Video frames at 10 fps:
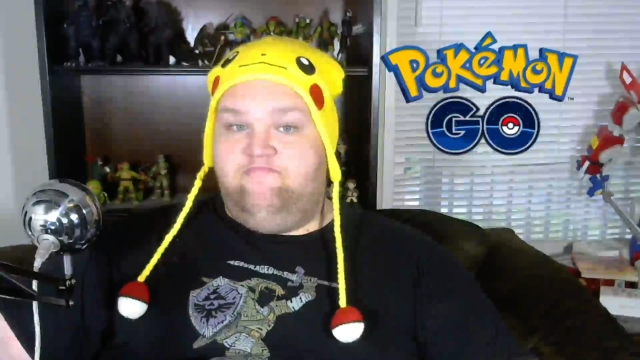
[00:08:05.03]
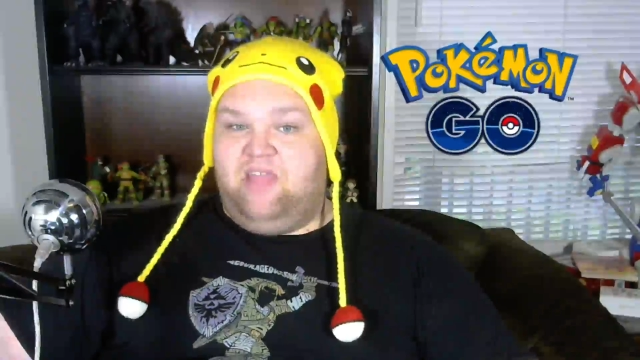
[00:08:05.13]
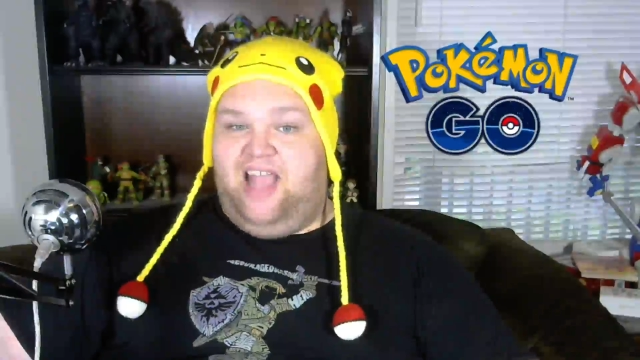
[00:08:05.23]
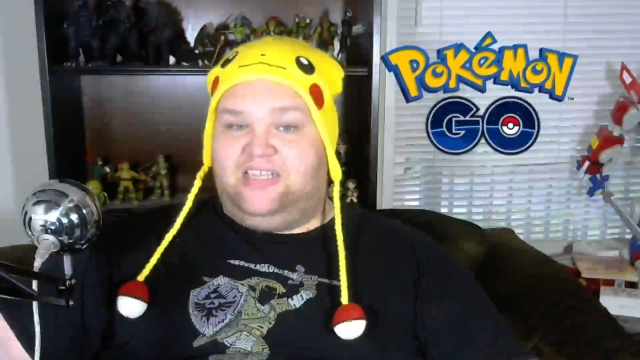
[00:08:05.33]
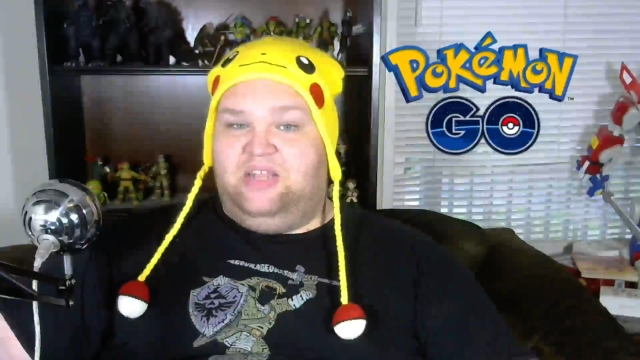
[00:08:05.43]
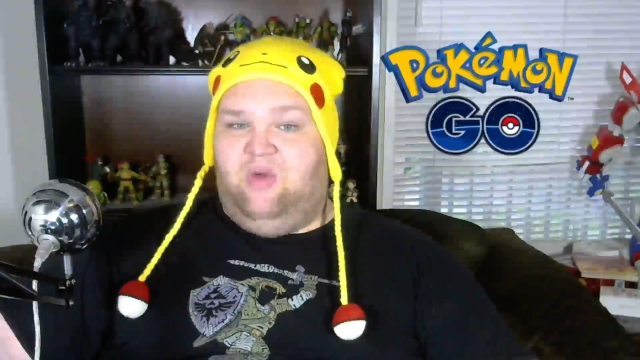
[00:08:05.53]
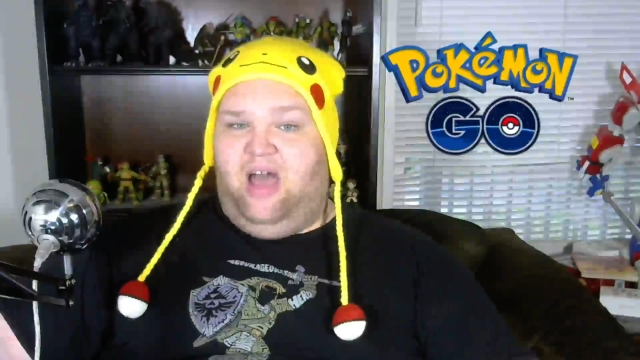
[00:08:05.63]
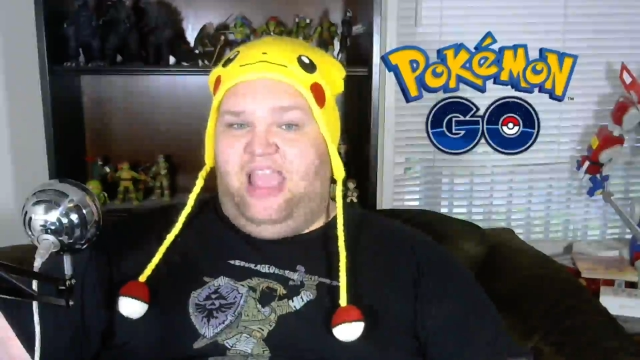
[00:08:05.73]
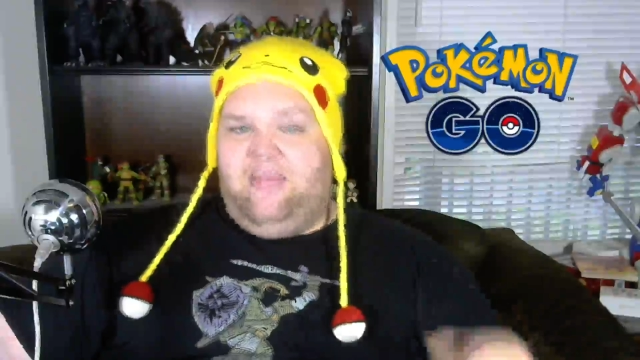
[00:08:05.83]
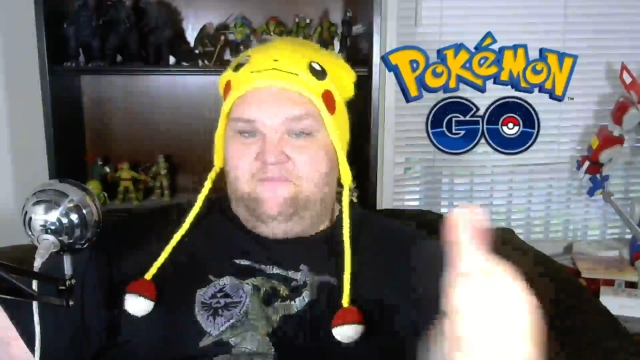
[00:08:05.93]
X and
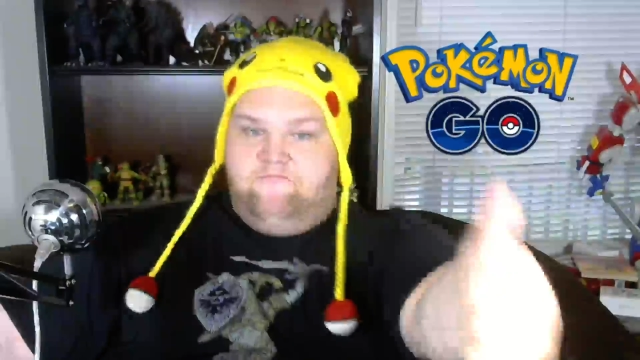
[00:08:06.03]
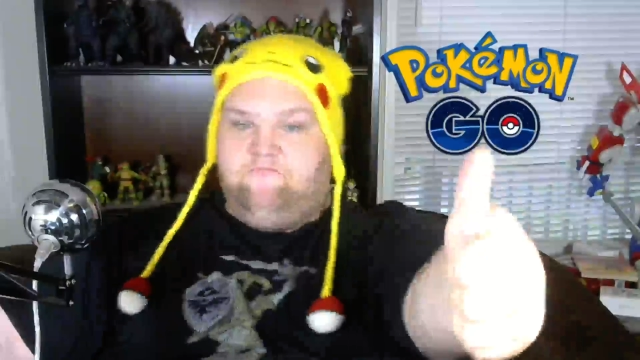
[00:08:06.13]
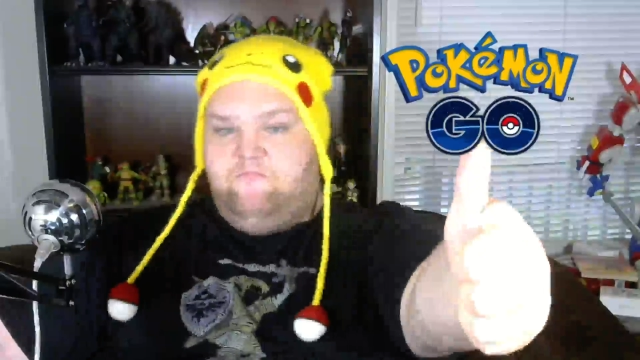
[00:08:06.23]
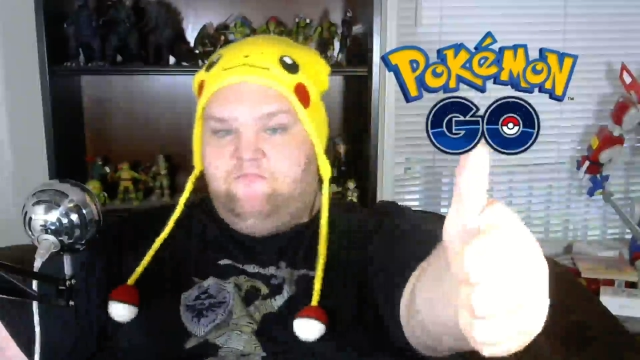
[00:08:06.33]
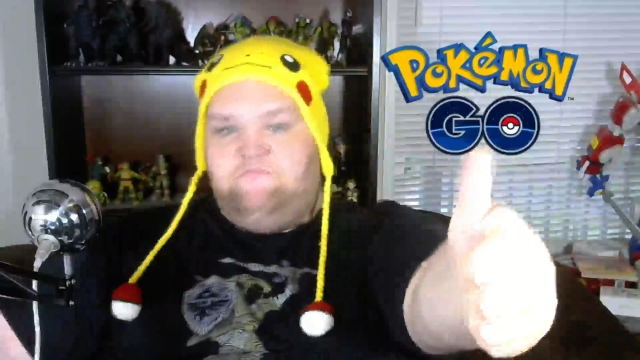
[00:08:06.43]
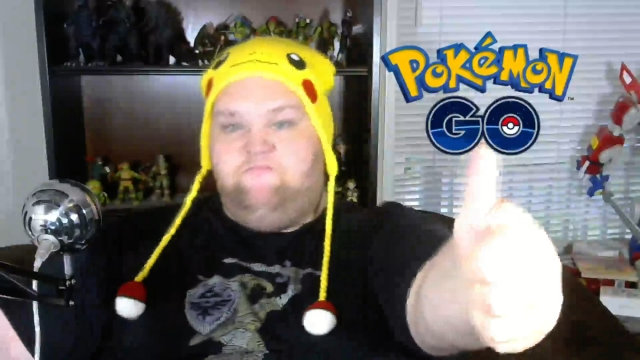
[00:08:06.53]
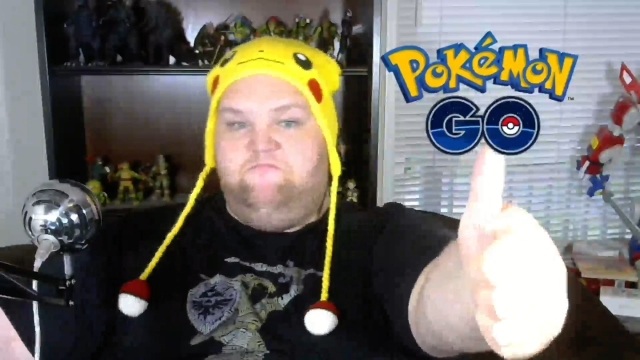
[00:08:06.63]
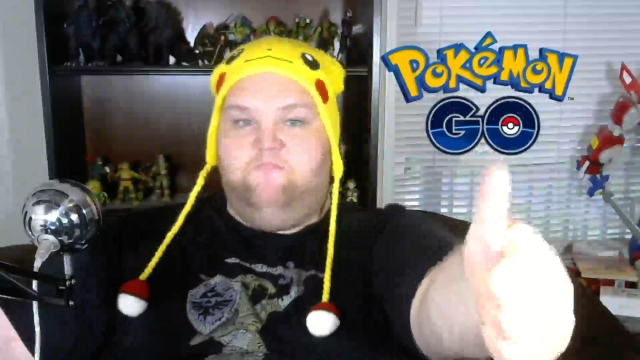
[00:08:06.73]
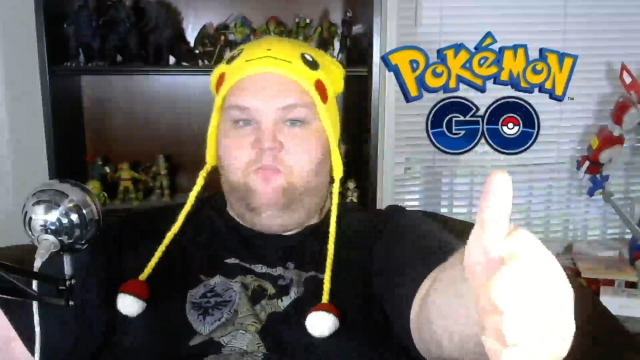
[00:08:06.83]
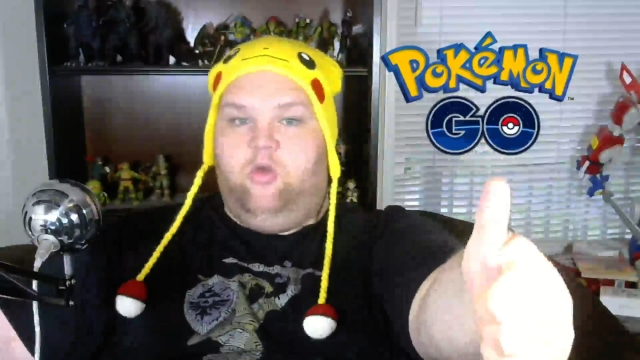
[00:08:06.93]
Y.
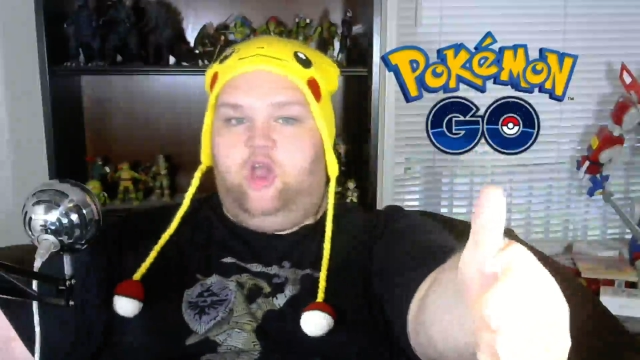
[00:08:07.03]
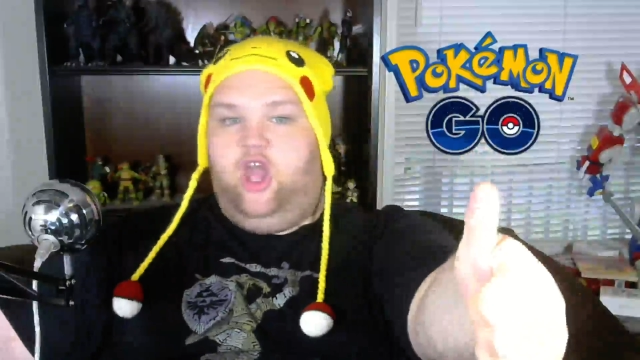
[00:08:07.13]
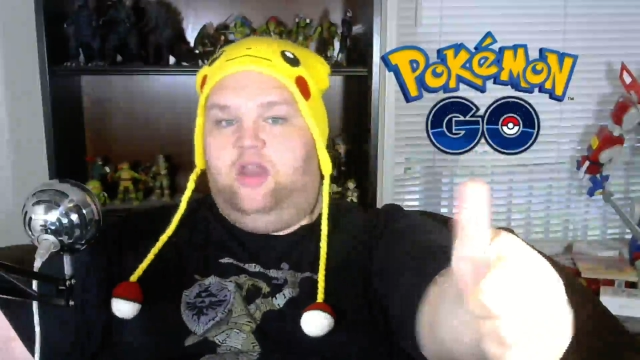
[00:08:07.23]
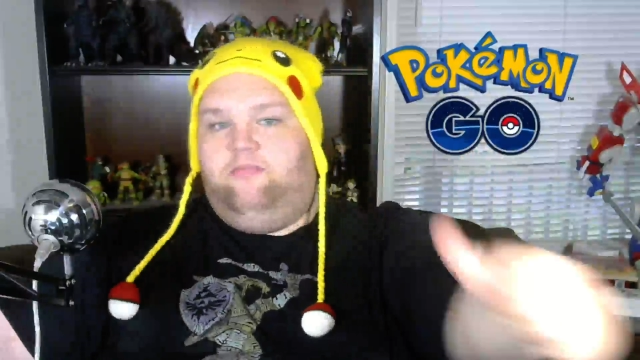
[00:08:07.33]
We're good.